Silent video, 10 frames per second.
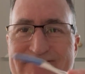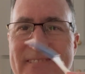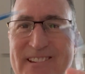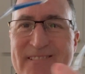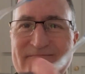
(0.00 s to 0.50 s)

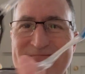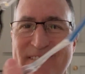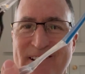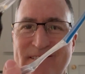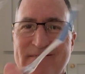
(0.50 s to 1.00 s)
Yeah, you
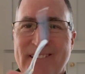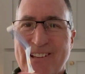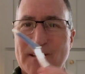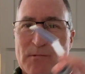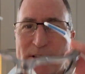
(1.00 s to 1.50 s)
know,
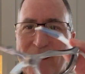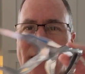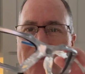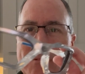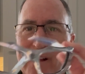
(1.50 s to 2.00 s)
not the most
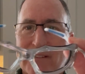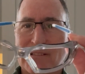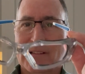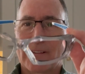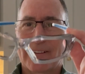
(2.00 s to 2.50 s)
handsome
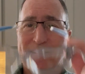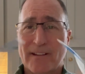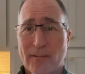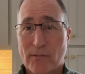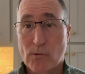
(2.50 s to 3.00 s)
glasses out there.
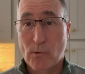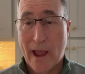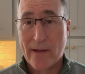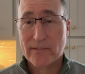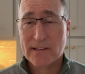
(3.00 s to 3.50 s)
If you
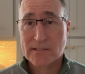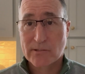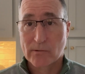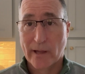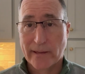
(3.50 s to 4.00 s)
have these and
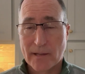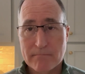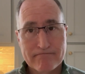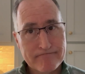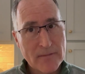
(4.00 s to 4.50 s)
you like
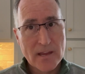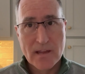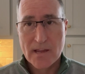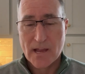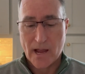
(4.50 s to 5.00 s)
them,
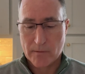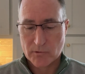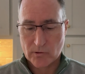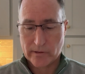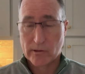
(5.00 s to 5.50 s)
I'm
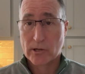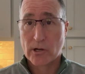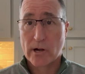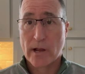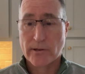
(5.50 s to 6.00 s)
sure they look
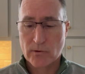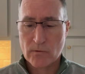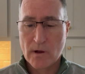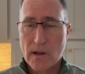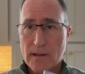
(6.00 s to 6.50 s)
good on you.
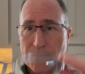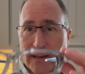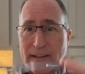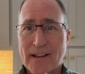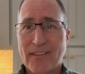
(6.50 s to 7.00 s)
They
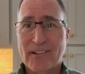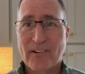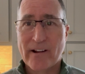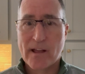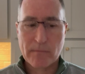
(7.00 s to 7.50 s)
did not look
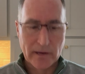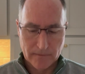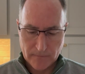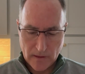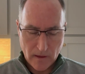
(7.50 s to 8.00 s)
great on me.
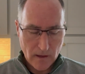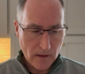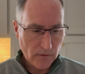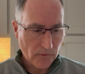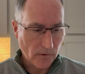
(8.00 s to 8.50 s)

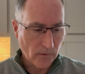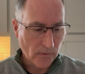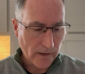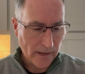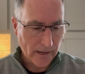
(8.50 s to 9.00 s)

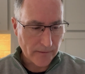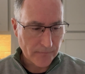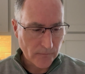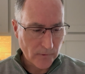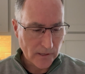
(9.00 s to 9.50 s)
So
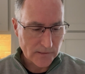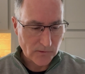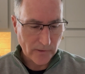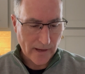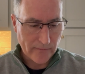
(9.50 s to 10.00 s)
what else do
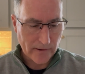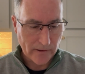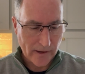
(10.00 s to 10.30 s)
we have here?